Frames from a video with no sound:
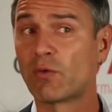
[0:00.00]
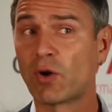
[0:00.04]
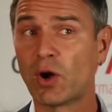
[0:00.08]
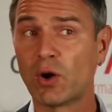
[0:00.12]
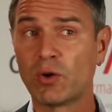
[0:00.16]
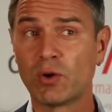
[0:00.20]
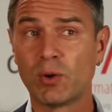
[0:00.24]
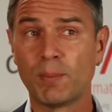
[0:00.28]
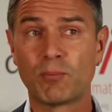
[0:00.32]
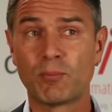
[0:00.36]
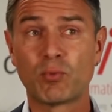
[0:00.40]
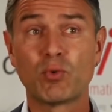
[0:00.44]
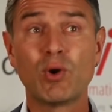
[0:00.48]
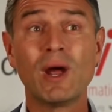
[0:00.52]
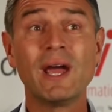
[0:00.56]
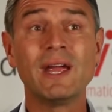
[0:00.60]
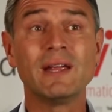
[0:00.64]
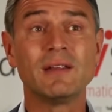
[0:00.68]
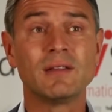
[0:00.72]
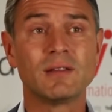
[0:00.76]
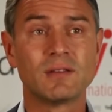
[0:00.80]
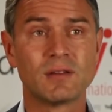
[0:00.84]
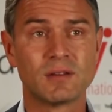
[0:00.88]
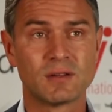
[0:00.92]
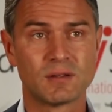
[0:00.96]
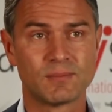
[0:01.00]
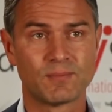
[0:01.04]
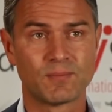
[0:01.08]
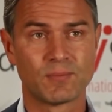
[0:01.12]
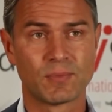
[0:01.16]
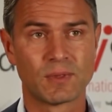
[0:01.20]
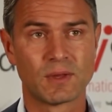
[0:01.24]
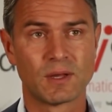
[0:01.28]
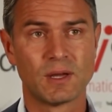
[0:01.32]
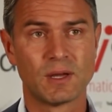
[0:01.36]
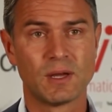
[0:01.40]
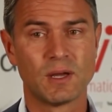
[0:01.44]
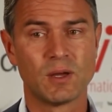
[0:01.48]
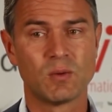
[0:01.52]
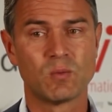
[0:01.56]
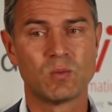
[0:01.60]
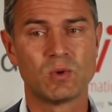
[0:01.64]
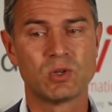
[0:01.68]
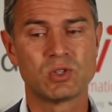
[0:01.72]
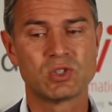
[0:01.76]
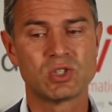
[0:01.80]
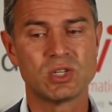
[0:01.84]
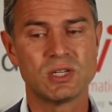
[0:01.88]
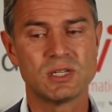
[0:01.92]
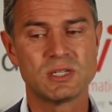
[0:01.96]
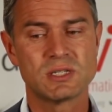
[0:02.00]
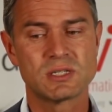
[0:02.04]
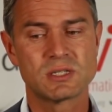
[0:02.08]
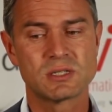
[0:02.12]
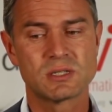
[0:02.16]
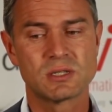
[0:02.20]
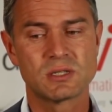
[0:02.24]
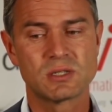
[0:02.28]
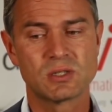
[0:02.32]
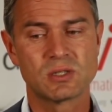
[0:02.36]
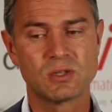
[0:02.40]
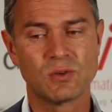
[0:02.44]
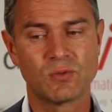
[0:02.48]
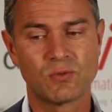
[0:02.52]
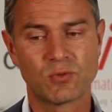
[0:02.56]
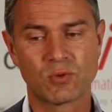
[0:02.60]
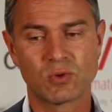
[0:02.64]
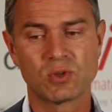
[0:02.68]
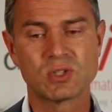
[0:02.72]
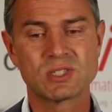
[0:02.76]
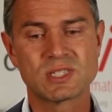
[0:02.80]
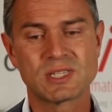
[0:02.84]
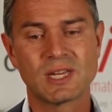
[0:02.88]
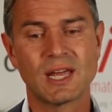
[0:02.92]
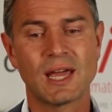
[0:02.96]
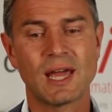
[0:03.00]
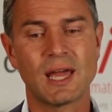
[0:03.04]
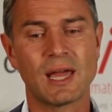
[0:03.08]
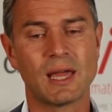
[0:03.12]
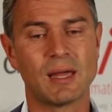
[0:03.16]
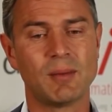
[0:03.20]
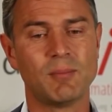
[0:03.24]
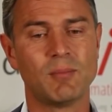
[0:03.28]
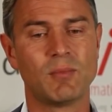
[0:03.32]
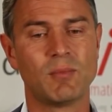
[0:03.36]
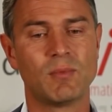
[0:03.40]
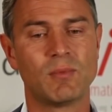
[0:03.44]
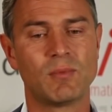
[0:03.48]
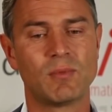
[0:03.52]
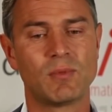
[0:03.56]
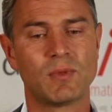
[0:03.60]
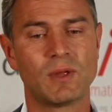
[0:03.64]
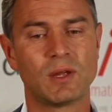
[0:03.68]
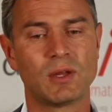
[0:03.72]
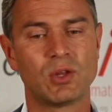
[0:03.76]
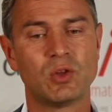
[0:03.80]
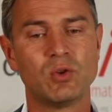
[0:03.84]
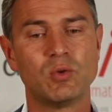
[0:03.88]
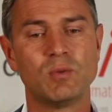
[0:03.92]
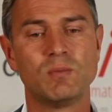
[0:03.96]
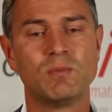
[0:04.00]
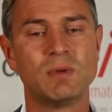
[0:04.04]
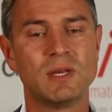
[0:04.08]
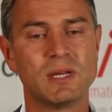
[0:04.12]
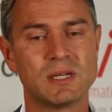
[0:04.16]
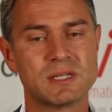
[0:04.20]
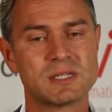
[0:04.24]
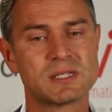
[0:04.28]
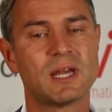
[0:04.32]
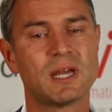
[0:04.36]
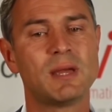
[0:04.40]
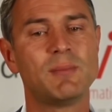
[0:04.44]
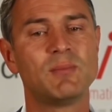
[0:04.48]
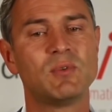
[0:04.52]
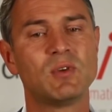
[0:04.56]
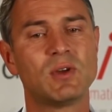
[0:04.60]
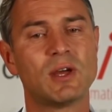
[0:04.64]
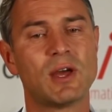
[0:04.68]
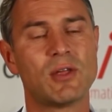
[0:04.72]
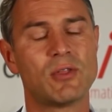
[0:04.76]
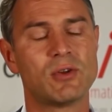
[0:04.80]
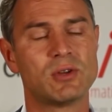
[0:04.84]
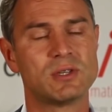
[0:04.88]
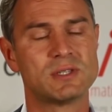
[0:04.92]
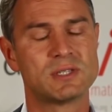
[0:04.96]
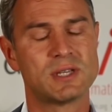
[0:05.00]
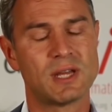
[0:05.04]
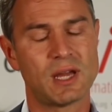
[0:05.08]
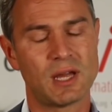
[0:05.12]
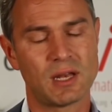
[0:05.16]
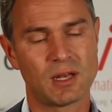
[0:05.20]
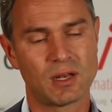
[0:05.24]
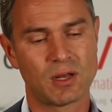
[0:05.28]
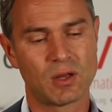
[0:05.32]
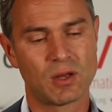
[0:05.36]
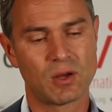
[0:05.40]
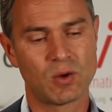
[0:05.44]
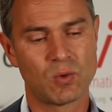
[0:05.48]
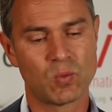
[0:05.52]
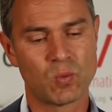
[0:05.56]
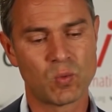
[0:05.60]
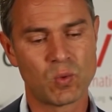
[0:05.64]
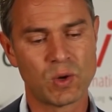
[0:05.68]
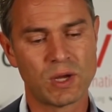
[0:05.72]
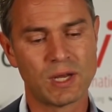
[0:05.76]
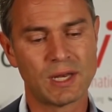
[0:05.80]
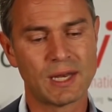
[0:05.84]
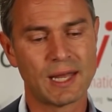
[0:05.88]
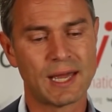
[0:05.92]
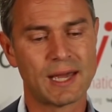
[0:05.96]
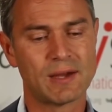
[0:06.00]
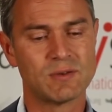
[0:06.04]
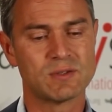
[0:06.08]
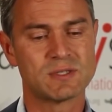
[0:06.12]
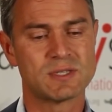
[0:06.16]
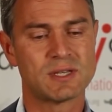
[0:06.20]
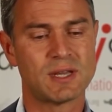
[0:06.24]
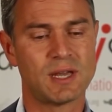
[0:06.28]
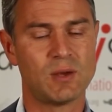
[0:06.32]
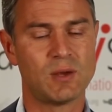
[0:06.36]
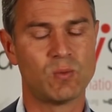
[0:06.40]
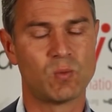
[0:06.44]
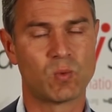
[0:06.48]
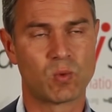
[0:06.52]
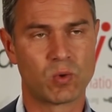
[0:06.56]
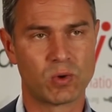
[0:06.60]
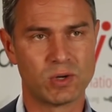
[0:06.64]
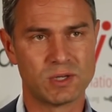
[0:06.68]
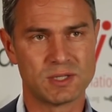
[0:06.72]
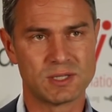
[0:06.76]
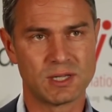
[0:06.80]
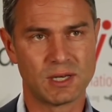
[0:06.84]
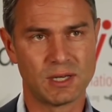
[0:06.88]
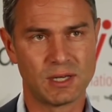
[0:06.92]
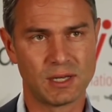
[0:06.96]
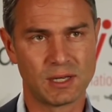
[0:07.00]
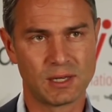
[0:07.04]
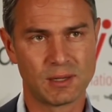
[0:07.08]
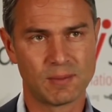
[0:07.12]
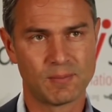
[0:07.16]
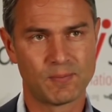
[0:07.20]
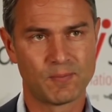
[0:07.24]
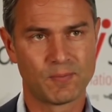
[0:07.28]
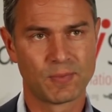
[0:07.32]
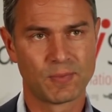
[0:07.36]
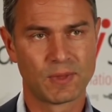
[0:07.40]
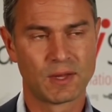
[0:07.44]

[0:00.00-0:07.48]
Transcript: very bright, which is the first time that human beings came together and said, we now say war is illegal.